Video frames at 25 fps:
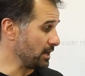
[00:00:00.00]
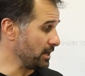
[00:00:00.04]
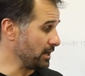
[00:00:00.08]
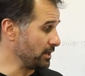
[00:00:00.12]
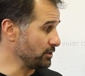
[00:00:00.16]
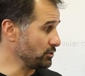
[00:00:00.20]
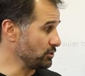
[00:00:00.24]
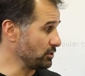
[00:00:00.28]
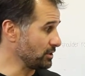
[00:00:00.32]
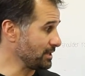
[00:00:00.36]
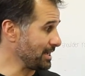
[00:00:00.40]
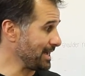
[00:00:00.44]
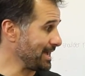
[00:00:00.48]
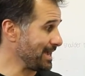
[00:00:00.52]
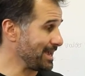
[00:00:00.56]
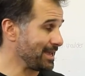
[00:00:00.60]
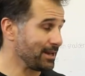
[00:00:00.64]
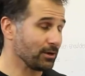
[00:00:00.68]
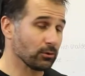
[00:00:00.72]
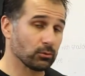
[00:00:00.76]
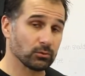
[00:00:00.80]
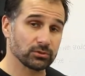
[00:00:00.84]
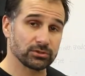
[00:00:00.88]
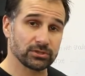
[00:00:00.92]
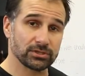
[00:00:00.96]
You can
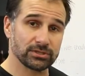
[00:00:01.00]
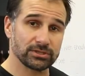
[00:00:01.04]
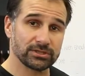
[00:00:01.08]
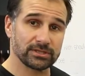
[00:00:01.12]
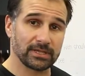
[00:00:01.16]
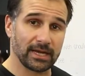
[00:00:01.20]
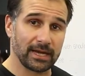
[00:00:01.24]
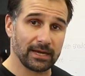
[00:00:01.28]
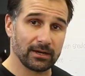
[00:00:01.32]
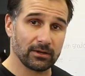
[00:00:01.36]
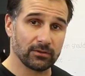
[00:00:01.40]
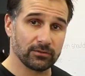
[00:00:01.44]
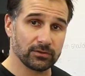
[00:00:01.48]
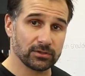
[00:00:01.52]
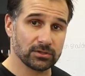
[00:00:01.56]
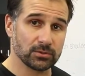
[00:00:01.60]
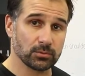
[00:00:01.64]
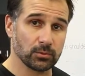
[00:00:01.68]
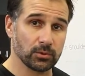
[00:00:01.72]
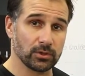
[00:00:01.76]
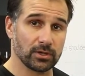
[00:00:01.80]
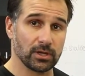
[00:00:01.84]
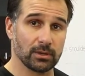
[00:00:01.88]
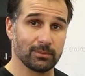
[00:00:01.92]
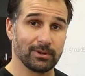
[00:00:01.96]
also scale this
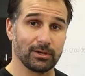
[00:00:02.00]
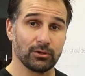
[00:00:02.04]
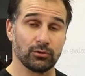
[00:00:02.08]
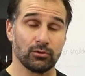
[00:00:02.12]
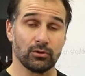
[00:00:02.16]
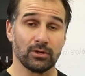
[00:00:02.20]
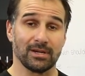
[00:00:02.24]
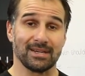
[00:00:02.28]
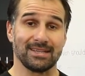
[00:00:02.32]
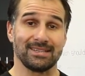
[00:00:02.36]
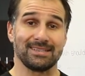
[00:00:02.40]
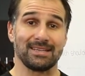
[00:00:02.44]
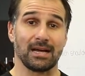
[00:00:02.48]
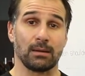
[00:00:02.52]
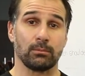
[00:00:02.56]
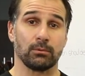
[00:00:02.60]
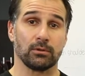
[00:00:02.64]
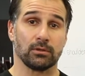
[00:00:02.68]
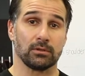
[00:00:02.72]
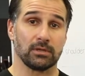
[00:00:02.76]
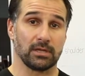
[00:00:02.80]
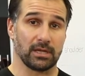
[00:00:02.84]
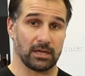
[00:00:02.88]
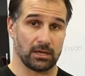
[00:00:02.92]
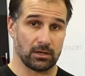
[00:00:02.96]
work here by doing a
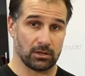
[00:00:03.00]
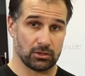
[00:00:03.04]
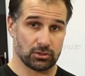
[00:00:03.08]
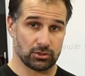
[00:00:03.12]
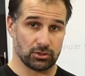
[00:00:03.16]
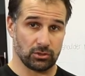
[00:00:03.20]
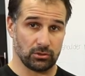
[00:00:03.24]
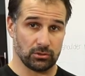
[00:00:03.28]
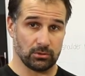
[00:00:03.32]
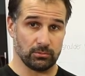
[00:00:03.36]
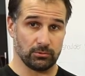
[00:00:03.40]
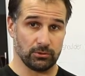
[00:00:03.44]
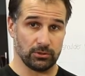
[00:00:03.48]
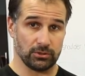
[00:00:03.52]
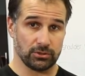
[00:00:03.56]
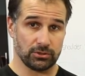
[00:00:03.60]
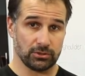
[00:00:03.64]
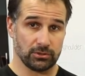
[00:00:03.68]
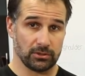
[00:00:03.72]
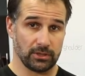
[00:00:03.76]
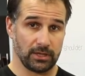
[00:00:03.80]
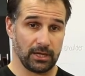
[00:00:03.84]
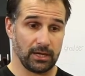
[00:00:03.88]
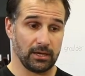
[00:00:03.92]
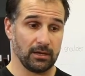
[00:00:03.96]
double leg shoulder bridge.
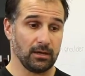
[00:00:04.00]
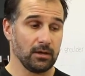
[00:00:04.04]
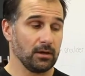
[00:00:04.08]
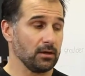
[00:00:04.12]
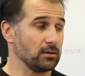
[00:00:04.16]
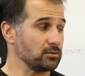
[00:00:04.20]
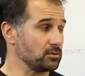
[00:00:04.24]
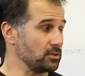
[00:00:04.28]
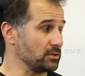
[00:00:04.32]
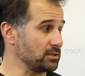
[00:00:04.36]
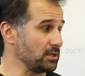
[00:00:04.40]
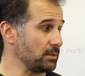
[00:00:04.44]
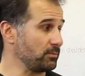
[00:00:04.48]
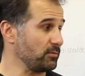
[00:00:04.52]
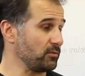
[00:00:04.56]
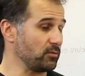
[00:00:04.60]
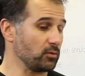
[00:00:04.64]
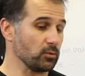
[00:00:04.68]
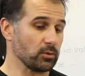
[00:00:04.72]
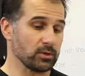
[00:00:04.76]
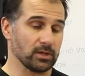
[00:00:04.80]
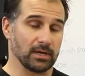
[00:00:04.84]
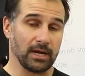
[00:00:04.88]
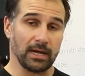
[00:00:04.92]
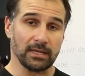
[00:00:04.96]
Okay, so some of you
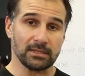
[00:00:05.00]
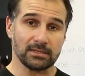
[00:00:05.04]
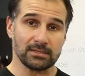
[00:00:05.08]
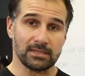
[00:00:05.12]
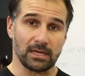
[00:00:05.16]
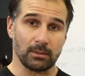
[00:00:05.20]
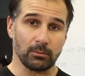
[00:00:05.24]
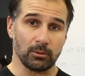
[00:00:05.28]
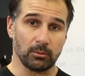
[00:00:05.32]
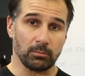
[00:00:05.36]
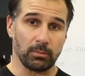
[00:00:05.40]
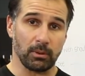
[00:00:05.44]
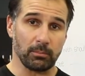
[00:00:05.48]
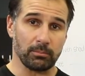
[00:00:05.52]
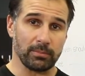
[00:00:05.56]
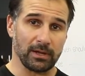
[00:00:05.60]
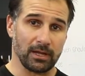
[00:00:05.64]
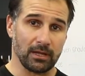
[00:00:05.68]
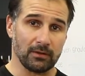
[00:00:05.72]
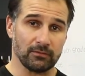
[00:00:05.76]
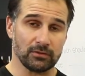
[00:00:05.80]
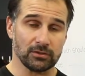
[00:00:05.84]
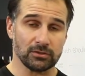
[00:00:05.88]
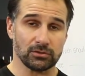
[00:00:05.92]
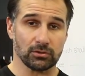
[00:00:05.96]
with an unstable
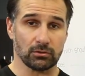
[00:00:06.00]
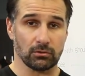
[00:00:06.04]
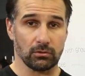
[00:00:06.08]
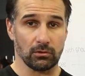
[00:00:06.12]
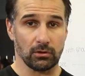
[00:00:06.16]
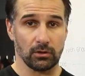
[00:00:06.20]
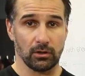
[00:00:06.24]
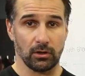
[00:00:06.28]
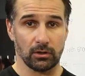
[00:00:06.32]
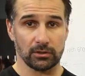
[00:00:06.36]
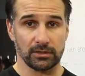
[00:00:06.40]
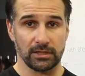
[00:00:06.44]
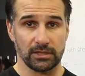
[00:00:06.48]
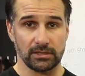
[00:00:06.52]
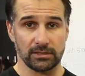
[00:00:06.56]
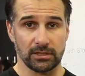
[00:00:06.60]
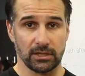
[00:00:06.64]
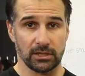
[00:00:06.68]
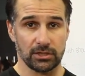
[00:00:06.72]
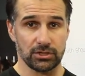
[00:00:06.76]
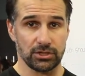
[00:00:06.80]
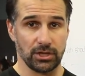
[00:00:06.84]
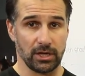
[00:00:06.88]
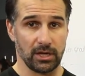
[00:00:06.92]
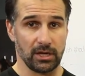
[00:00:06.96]
pelvis or a locked
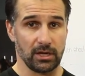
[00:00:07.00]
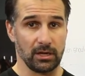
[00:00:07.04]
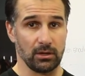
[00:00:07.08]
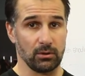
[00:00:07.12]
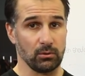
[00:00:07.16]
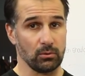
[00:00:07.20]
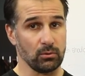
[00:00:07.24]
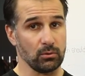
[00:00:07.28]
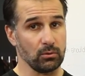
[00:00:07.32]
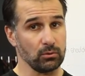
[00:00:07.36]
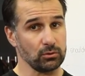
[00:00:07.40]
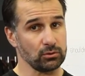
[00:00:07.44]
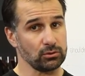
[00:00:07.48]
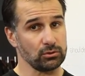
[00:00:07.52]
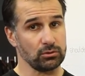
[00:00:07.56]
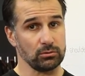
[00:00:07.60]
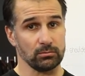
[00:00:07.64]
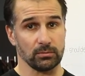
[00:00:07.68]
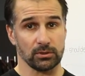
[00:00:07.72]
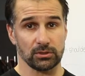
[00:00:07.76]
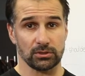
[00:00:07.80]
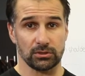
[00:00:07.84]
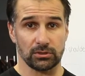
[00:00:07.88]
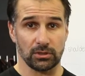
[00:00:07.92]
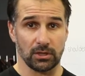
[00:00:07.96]
SRJ or too
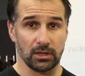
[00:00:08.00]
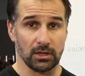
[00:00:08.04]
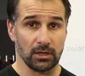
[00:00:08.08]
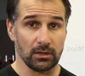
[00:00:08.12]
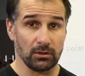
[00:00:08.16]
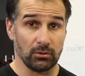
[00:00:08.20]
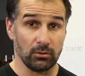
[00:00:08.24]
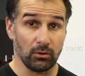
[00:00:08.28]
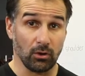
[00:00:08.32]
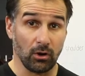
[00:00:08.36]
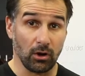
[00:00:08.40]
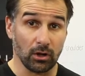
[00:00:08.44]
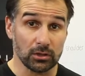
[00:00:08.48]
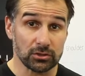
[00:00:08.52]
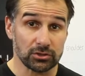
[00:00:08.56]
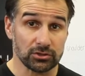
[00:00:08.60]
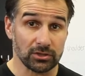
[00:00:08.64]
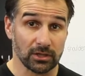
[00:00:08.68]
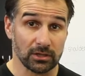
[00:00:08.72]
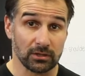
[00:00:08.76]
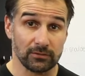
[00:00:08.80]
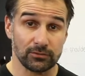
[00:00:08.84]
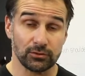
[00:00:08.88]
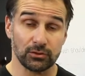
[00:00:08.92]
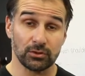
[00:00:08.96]
much who aren't
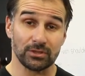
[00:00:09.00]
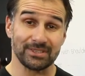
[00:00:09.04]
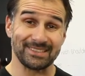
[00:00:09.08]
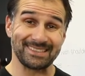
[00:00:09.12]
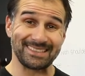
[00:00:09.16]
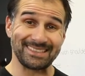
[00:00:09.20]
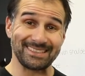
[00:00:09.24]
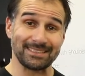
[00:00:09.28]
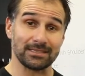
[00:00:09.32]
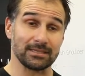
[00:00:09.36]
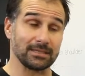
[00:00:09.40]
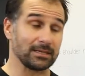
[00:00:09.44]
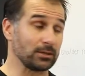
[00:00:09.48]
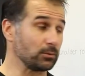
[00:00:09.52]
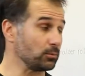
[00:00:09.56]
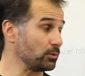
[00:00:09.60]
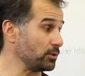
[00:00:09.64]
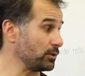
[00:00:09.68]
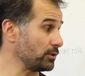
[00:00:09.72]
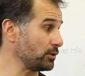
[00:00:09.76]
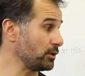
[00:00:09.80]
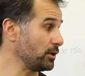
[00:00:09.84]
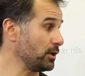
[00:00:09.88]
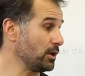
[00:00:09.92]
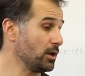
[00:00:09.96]
strong enough to do a single leg
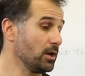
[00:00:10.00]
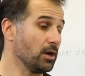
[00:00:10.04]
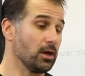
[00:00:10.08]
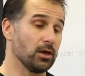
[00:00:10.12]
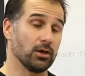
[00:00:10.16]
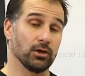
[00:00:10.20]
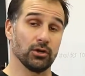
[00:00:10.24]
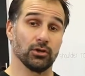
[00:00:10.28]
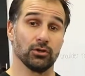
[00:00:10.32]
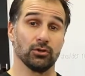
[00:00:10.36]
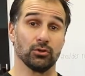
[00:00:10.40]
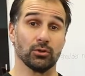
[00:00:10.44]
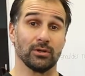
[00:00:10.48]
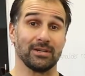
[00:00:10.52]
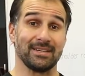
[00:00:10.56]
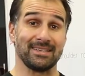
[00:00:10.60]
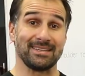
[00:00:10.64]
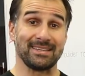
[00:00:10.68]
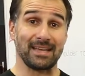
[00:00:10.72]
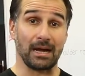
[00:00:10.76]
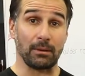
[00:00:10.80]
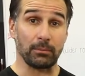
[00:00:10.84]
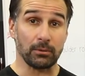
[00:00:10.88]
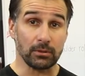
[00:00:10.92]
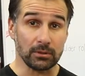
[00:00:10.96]
work, you can do a
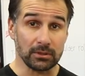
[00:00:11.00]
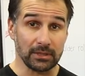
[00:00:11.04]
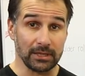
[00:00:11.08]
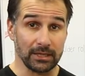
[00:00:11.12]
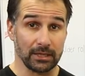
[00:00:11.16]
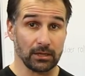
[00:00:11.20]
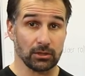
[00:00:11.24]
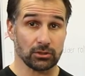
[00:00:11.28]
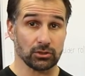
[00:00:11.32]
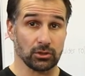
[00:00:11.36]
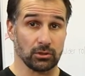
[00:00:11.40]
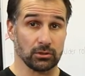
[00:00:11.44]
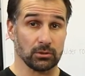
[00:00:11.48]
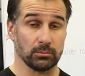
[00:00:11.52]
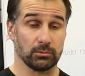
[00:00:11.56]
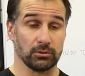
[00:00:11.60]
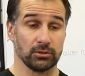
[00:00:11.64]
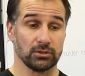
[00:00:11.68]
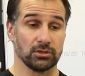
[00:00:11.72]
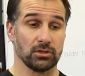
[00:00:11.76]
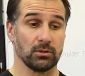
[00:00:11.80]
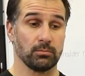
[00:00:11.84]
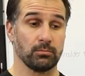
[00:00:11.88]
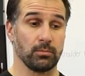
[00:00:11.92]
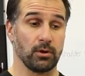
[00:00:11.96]
double leg shoulder
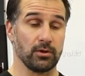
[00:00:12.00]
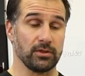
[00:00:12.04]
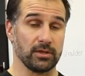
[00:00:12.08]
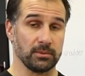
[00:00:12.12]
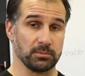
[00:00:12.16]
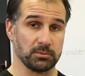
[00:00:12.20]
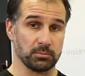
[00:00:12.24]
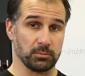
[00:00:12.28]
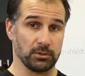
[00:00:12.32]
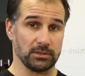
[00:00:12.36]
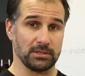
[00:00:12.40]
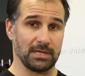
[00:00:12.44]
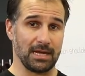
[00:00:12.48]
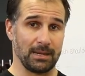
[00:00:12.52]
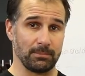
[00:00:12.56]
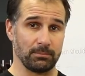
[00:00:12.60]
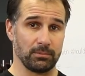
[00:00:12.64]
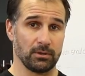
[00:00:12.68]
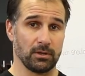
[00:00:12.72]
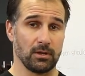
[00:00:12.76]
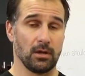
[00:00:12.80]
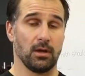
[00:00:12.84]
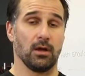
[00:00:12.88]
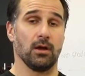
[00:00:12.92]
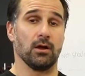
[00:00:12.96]
bridge. Both hips press
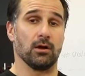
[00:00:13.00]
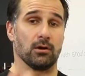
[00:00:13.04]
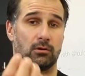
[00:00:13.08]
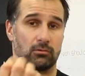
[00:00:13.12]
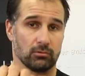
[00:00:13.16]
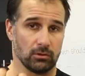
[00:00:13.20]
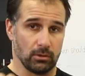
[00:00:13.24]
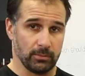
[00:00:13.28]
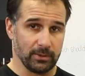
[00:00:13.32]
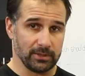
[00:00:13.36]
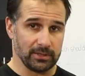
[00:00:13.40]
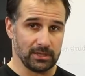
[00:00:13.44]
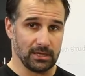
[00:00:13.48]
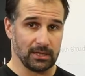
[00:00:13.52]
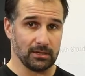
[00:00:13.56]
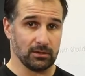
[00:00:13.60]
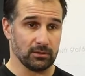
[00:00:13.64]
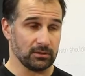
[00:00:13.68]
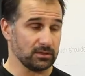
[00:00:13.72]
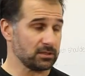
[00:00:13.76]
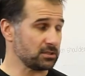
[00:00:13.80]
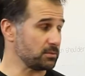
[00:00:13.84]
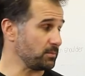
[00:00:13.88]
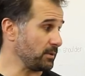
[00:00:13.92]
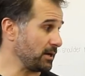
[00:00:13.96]
up, roll back down along
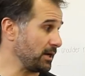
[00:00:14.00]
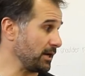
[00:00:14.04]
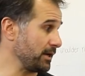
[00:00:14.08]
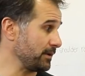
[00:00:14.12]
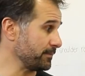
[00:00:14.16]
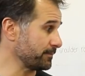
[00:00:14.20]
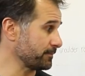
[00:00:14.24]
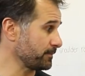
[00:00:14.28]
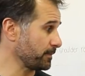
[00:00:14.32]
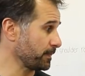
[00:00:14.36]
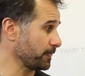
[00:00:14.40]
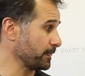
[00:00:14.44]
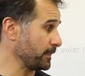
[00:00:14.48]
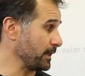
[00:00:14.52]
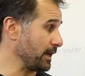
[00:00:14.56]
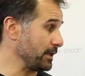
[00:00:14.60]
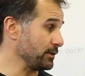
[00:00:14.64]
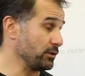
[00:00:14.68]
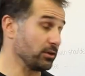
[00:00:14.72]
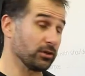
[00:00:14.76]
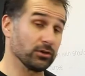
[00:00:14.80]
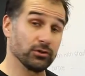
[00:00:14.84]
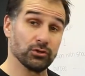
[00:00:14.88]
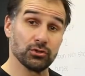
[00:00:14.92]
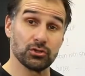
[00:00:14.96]
the spine, and
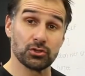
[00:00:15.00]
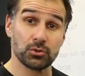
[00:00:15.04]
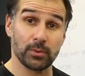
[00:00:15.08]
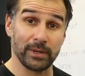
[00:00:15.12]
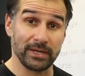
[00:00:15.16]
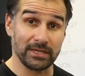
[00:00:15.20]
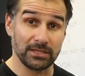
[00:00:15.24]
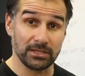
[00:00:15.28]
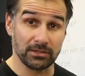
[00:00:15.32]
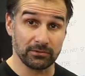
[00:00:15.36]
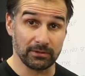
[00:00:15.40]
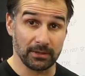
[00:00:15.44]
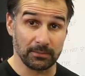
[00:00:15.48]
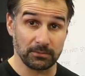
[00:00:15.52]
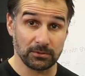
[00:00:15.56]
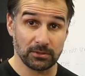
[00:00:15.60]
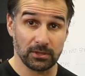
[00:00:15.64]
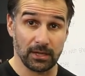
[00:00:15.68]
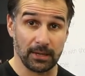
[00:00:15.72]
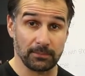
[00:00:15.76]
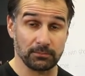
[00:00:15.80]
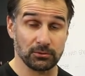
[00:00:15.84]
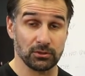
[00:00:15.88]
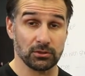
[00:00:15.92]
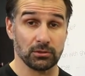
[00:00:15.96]
you can do 20 reps,
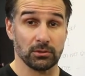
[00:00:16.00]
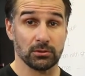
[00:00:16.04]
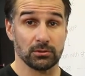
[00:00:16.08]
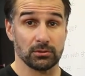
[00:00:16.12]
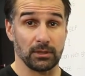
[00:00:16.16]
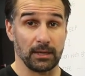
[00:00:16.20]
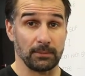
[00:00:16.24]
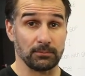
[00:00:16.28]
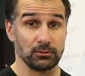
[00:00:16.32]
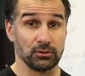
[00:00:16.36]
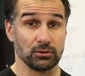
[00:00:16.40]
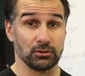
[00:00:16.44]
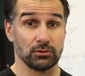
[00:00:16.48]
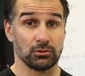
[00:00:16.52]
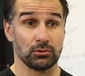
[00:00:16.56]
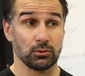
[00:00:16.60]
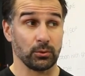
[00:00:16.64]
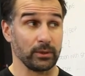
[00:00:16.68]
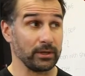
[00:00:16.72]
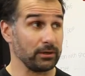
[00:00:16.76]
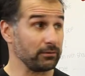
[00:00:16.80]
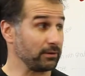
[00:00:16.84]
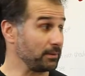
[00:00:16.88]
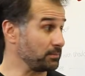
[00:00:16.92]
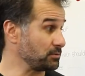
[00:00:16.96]
up to
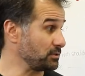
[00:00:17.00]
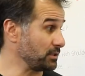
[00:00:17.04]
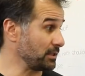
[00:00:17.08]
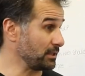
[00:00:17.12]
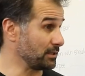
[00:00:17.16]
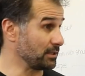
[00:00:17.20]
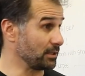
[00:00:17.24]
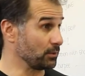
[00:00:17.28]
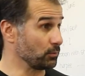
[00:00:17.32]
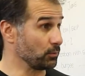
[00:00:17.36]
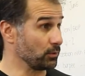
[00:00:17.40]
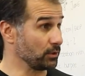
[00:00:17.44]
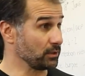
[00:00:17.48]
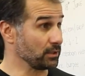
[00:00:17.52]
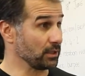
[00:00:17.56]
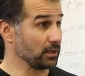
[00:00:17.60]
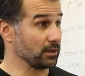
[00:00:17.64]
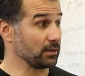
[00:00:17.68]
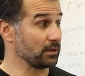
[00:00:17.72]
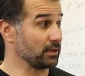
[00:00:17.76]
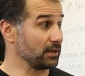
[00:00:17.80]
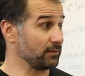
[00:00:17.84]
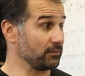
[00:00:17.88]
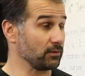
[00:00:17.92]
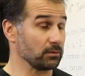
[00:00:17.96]
20 reps to get that work
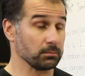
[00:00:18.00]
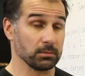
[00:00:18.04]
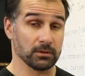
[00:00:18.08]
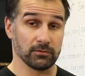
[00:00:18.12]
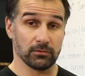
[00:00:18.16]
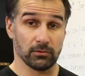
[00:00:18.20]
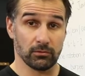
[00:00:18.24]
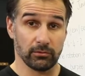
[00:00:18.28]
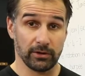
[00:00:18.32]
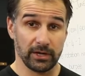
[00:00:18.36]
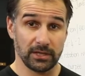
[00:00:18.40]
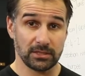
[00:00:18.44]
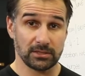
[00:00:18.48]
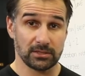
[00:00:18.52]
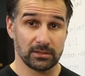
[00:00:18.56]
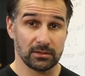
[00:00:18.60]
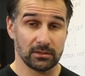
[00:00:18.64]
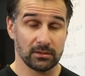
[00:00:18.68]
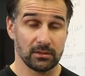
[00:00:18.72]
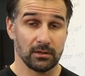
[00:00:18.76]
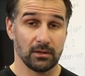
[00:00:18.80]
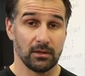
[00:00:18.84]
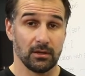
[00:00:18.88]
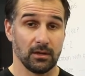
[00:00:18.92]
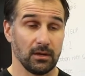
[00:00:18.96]
done. Give it a bit of a rest.
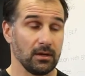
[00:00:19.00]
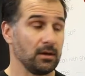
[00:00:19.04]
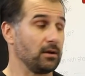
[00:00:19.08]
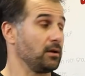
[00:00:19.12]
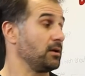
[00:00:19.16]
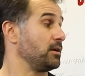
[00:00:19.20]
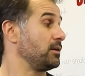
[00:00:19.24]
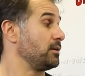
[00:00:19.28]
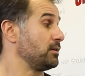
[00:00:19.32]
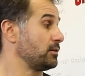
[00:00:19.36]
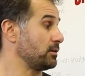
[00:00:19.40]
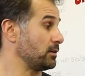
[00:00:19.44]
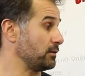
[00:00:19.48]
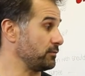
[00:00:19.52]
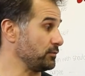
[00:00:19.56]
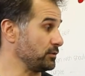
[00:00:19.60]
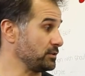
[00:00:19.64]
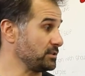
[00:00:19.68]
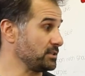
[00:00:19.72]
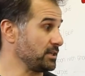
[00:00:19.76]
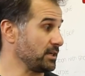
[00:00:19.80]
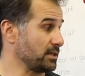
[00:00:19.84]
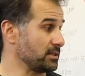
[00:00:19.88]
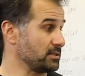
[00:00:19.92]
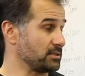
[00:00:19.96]
Go for your
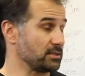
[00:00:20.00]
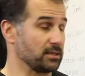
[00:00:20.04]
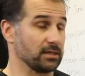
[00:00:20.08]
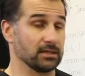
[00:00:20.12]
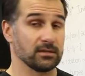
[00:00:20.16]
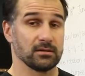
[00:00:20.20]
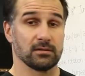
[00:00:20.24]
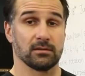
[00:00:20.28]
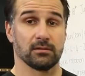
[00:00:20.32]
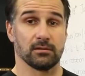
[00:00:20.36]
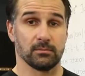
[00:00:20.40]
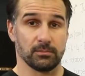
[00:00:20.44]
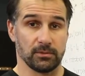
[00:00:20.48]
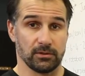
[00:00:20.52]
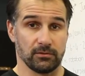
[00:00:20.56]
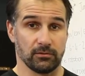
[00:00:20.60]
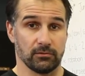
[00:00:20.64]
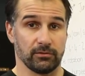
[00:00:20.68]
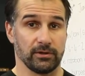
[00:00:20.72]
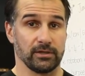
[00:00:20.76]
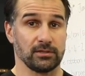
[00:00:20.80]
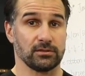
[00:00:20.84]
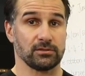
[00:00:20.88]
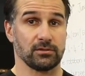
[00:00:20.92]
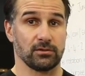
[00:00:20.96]
second set, a bit of a
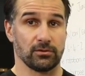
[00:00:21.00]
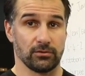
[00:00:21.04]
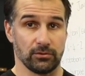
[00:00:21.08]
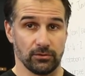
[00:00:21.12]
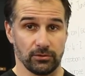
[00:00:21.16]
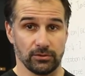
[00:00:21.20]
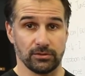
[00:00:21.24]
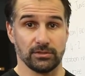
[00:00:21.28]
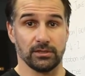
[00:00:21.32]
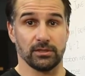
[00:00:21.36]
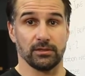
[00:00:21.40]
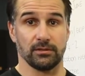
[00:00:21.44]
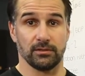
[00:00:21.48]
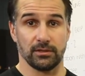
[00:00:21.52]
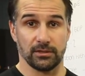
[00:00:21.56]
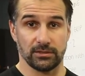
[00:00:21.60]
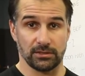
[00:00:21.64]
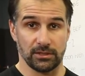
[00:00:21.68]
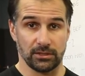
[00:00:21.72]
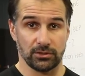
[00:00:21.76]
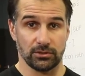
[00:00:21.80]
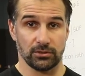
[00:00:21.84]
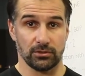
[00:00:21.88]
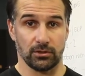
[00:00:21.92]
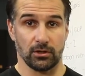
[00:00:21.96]
rest, third set,
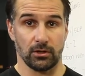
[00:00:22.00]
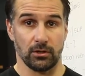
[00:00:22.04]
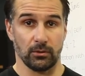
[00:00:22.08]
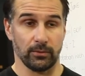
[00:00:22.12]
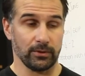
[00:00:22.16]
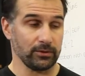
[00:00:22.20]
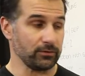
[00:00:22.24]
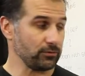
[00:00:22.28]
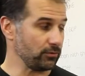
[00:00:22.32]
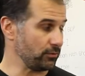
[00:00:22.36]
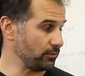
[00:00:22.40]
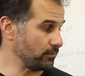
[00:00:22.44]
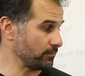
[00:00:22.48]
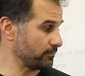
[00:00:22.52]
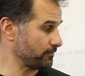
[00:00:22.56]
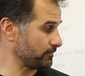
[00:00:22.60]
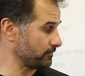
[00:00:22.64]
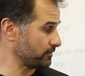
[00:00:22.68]
etc. the whole way through.